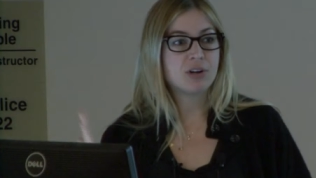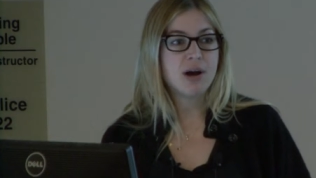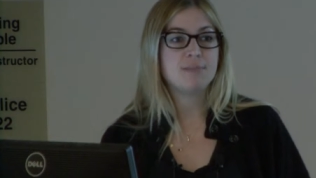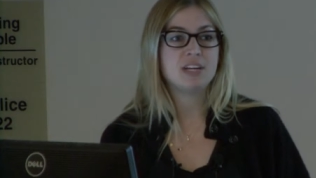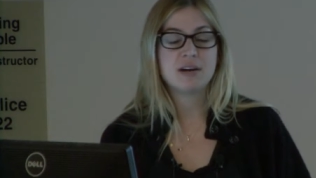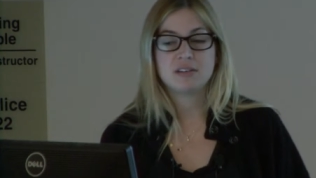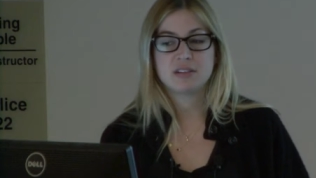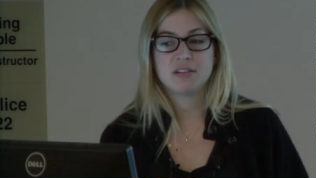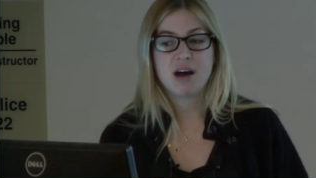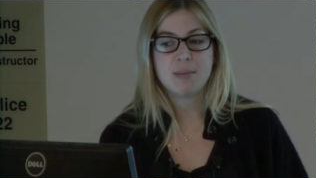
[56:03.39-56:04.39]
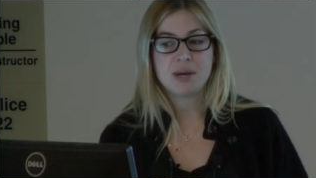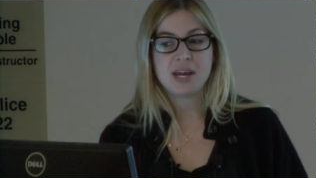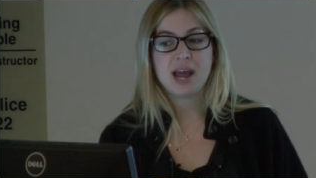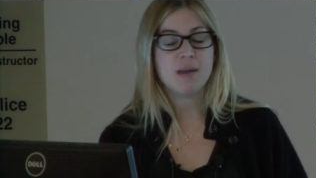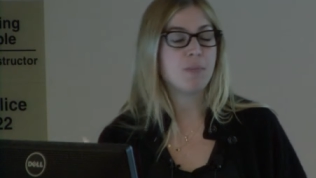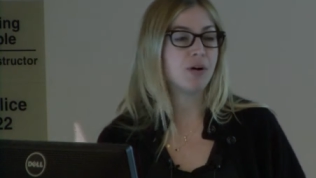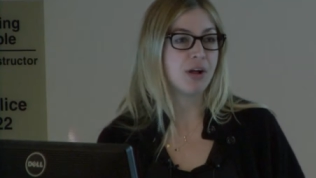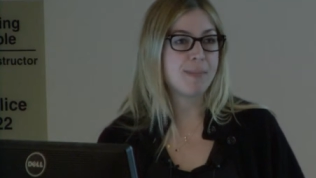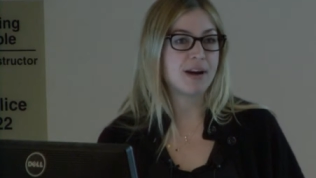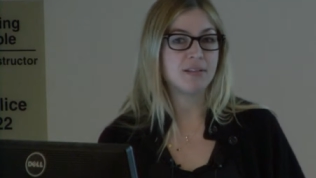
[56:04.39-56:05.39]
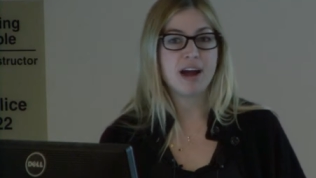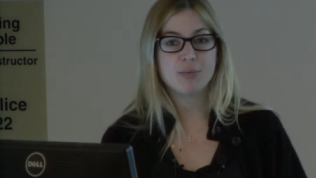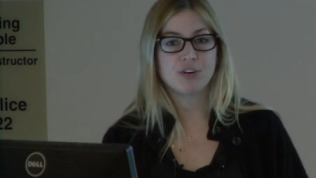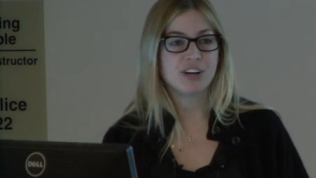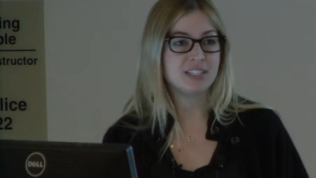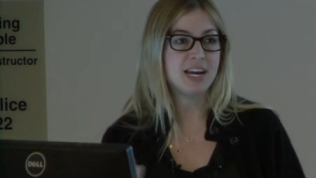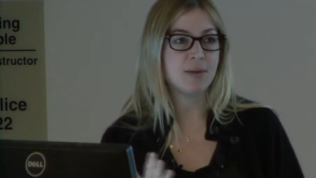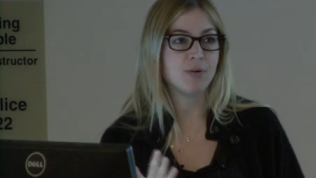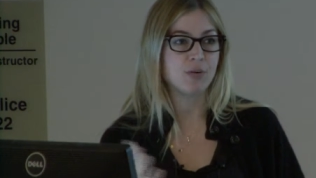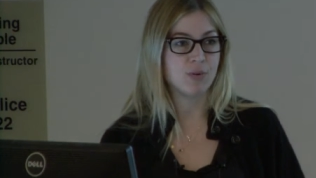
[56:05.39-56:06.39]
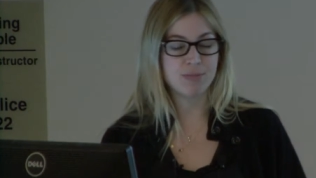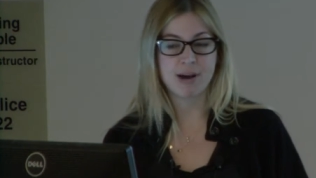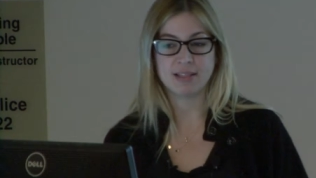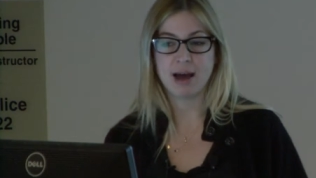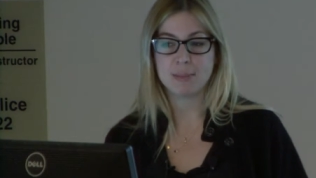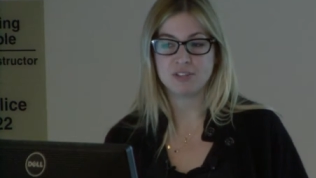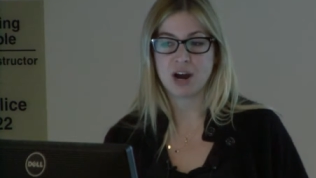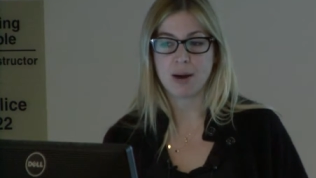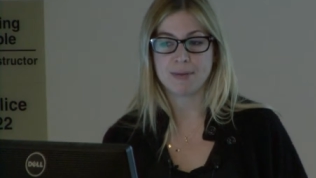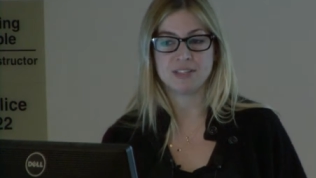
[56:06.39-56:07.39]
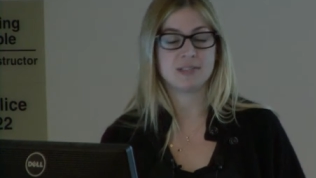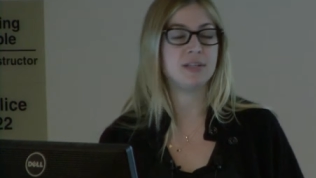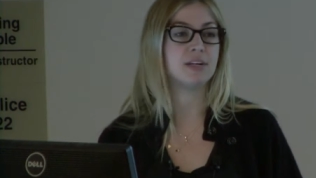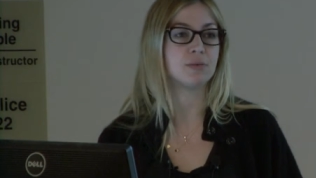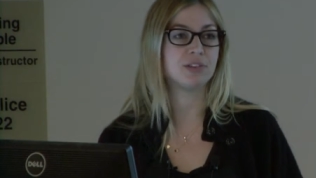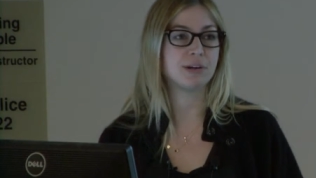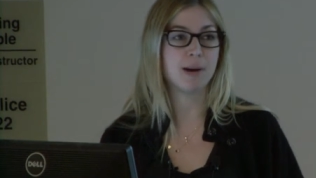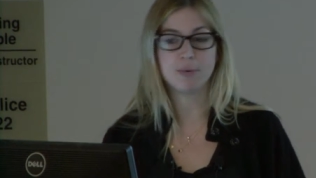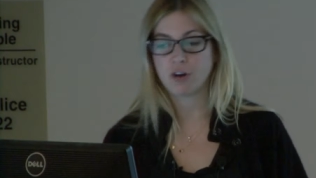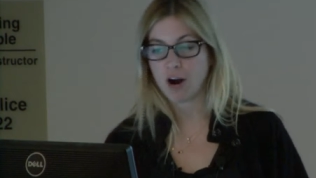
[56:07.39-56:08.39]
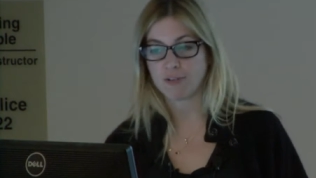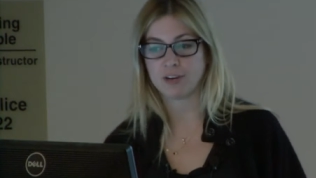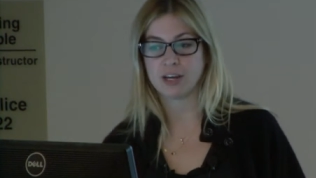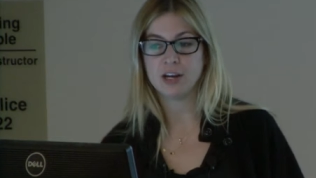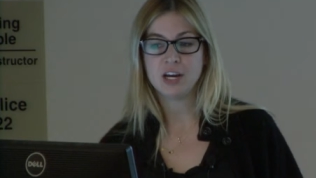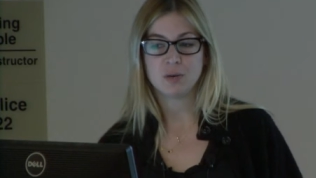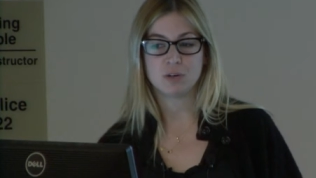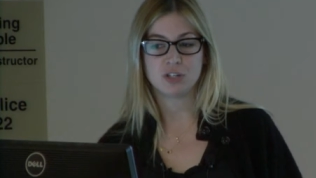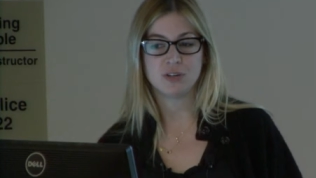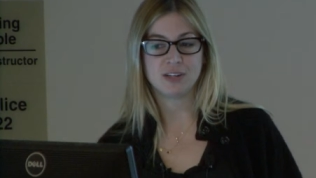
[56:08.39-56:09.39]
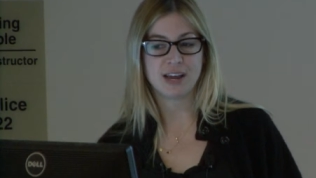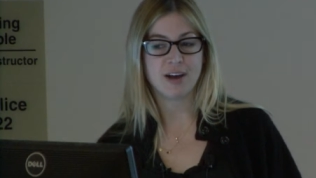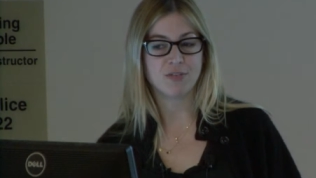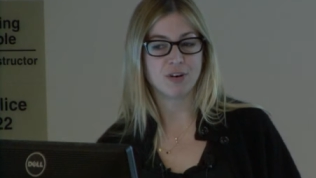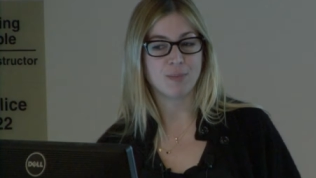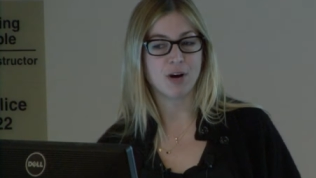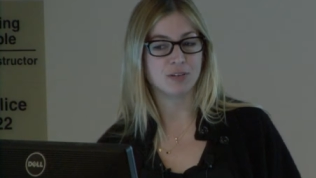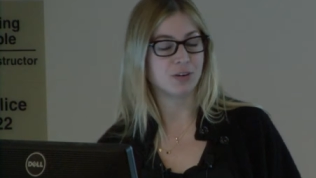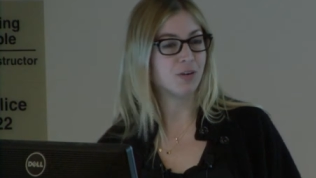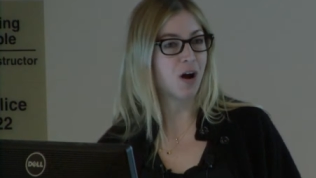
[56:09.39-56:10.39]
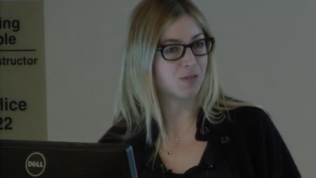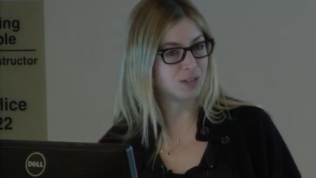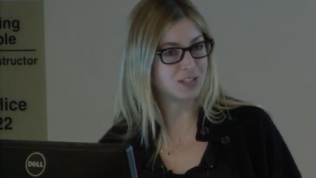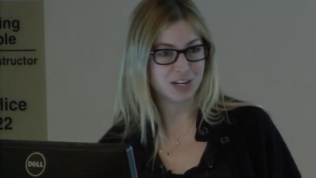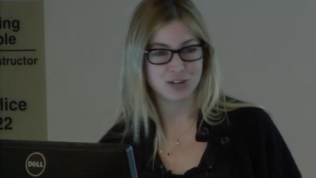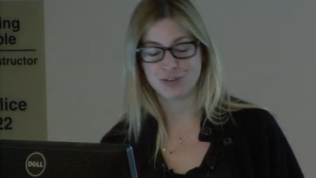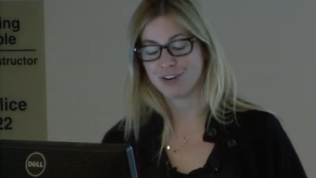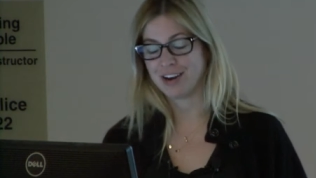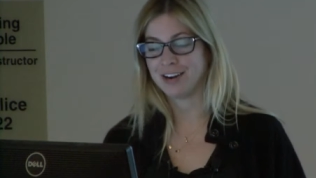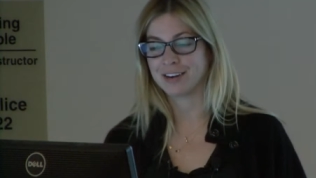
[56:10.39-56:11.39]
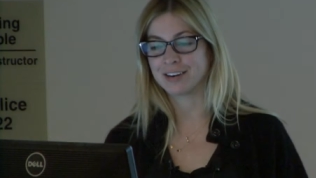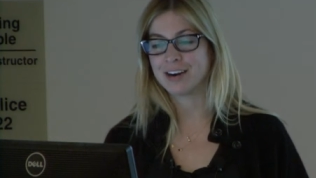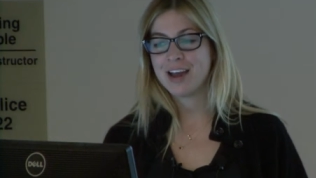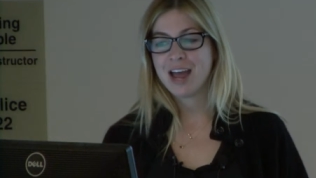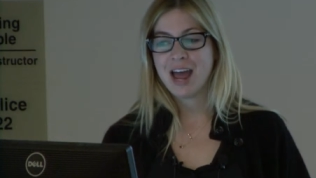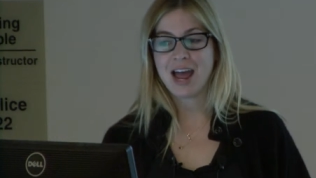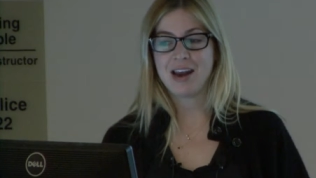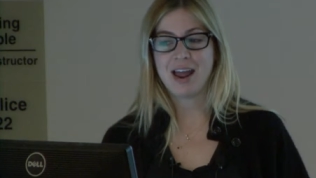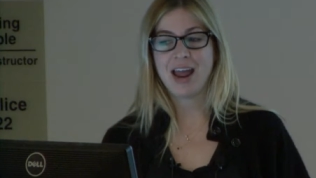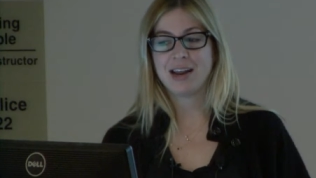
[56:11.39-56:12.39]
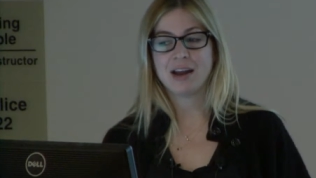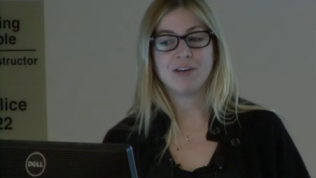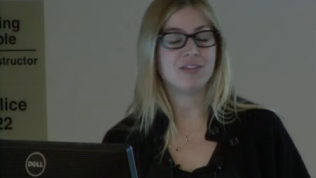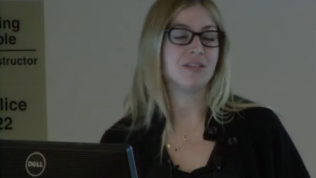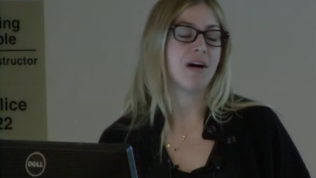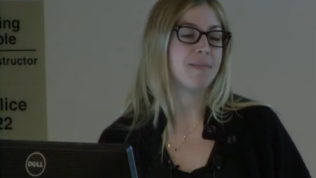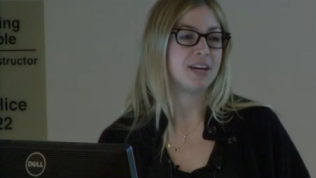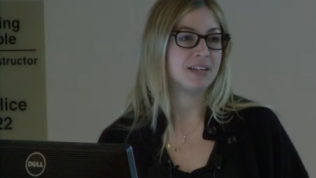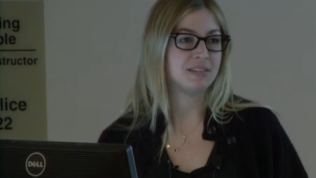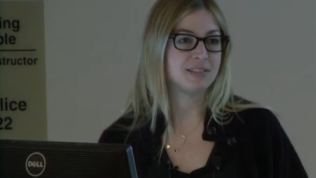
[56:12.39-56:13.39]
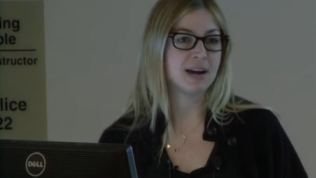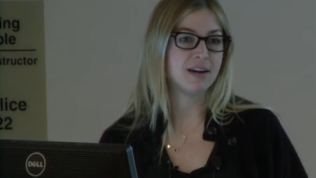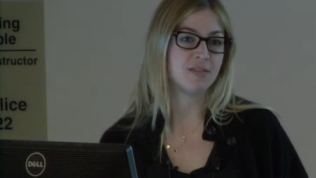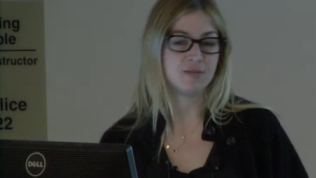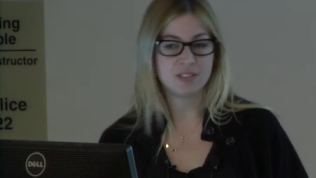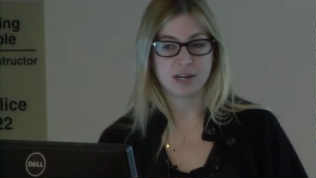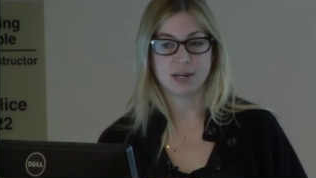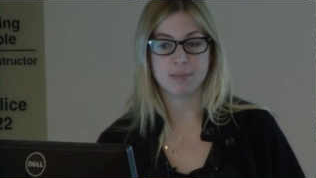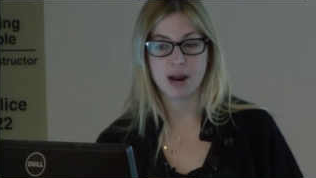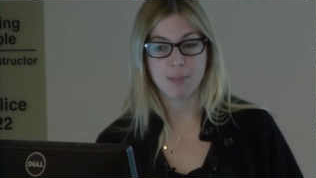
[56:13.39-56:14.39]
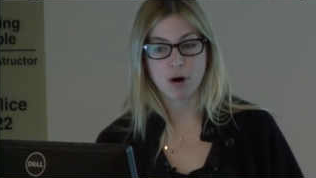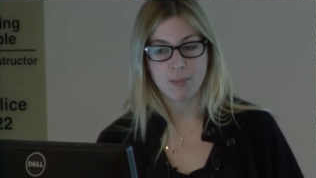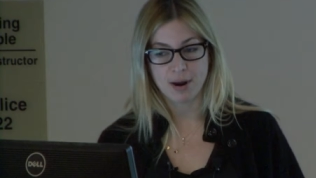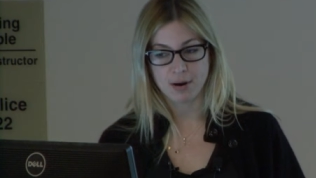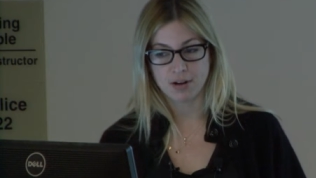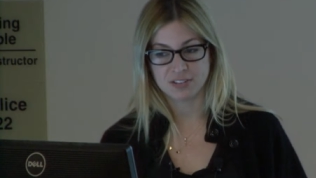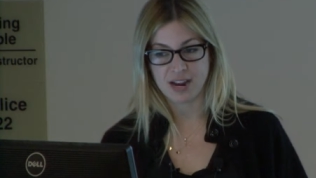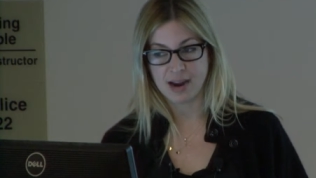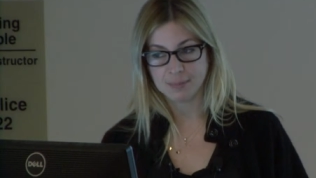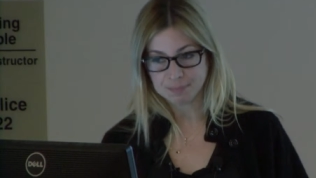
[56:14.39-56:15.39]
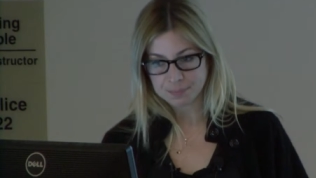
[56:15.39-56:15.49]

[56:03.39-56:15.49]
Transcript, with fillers: come down into the lobby and pull up at a library table with my laptop and sit here with a cup of coffee which you can get from our little coffee station right here and hang out in the lobby instead of sitting in my apartment all day